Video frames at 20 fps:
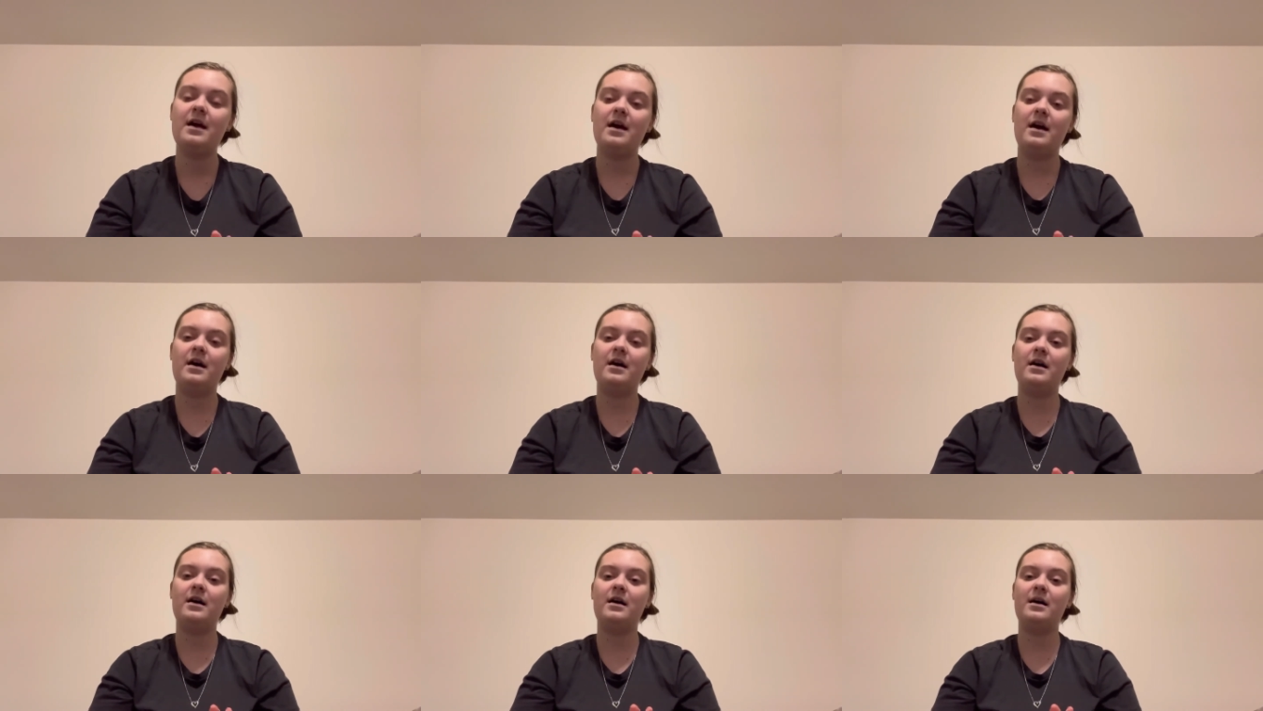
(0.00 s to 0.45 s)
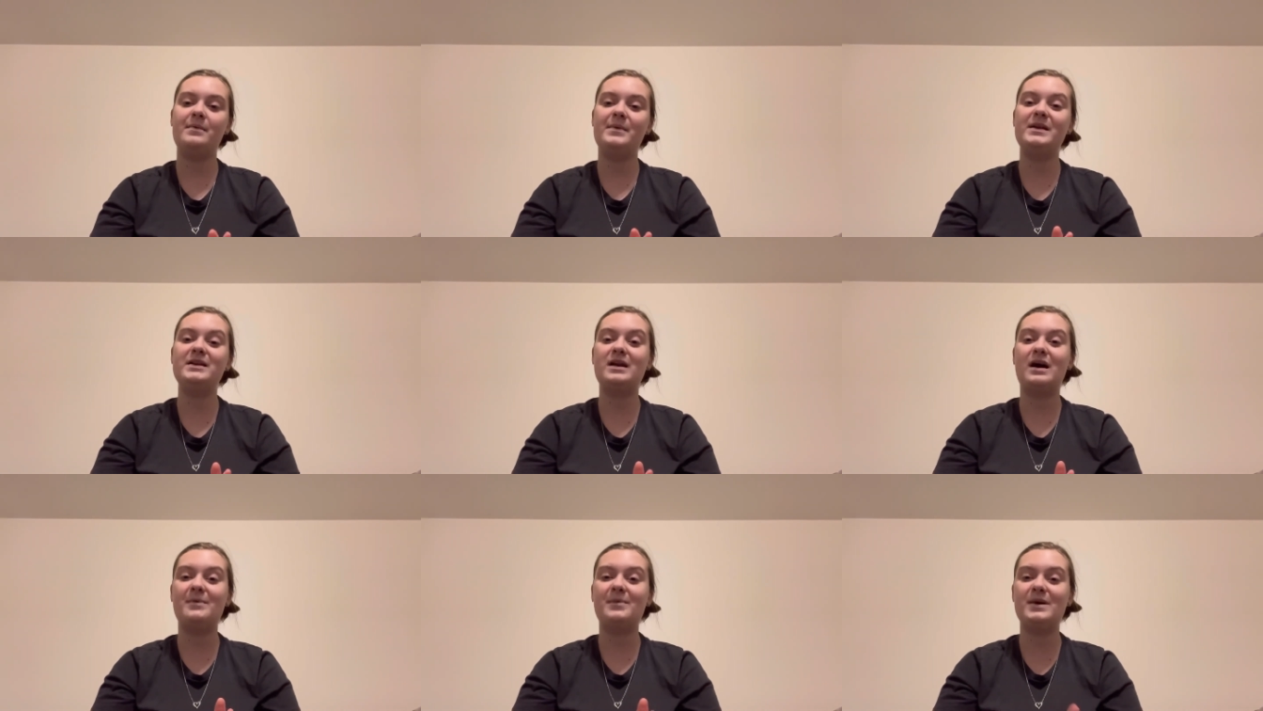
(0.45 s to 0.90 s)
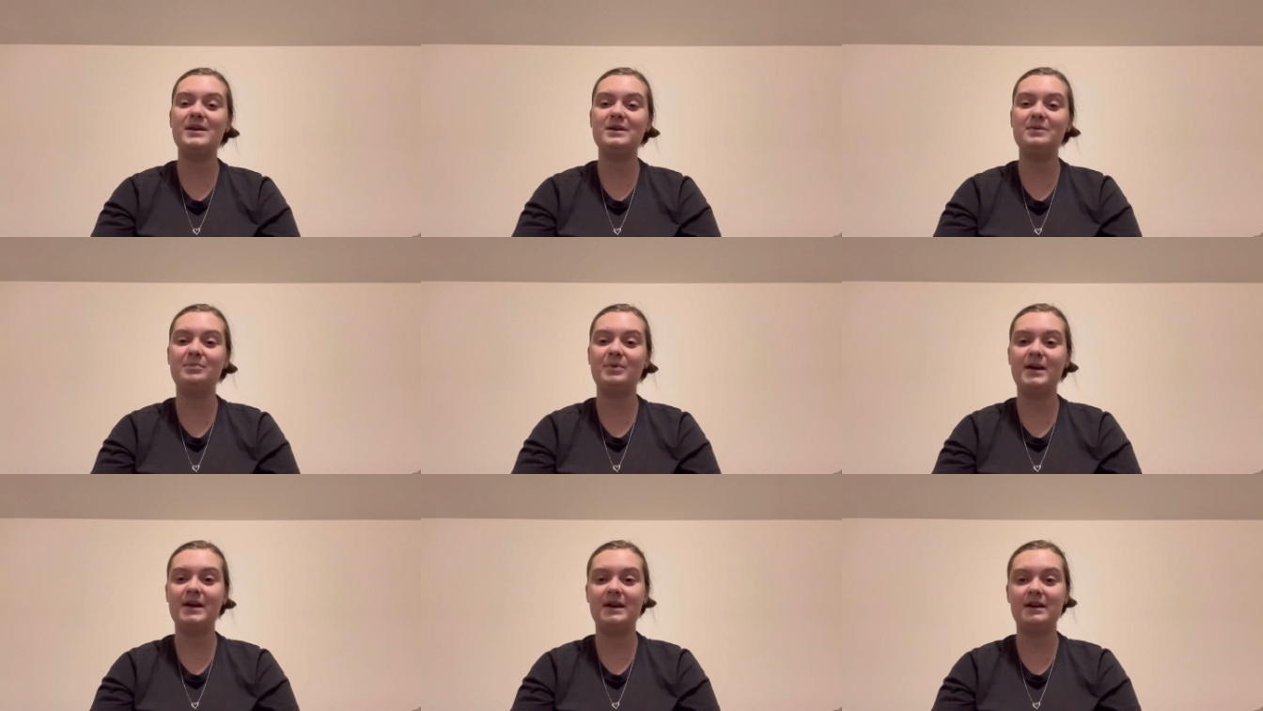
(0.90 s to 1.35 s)
um, and not wanting to
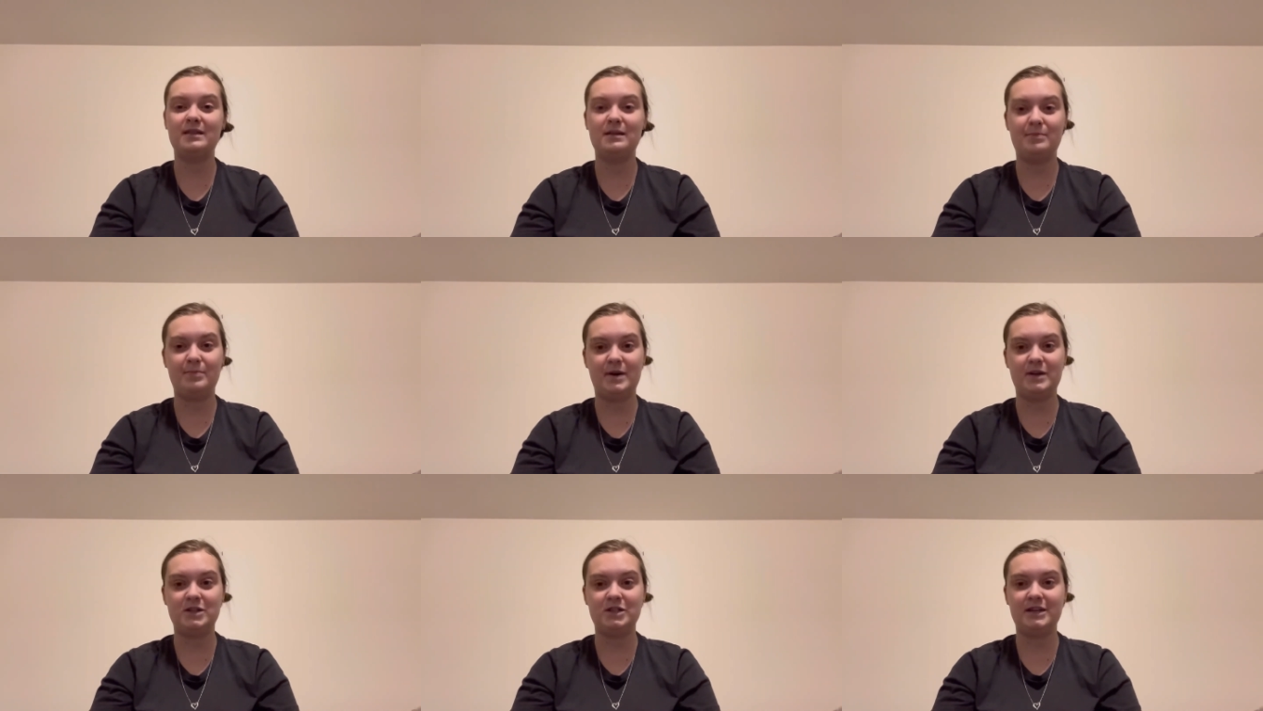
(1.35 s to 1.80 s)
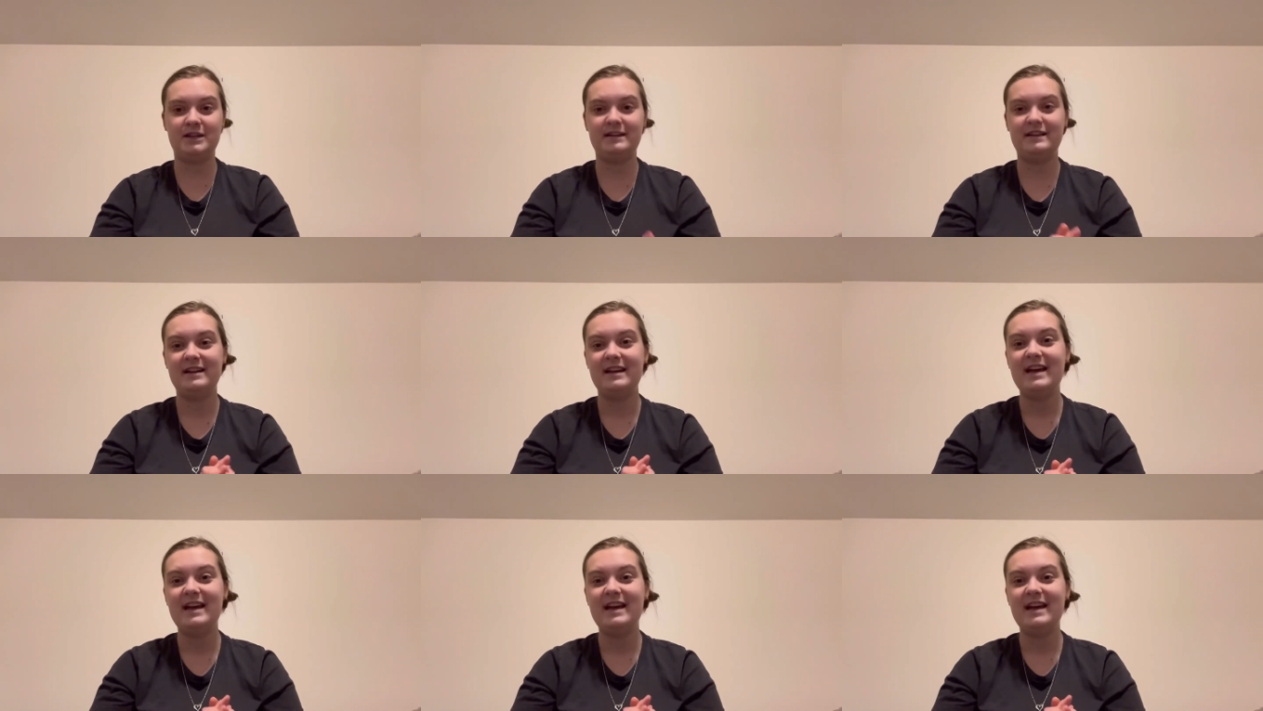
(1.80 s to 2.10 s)
break the budget.